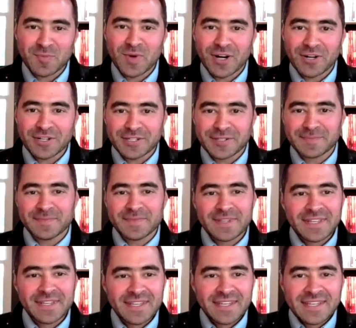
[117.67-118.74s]
Welcome,
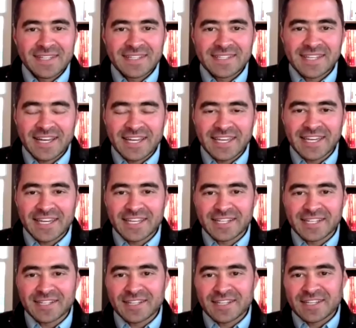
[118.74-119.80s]

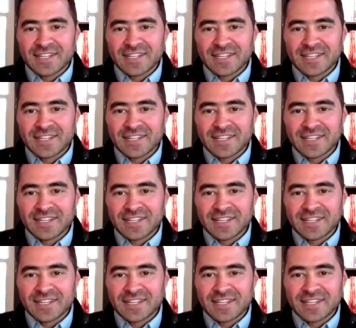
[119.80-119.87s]
Diane,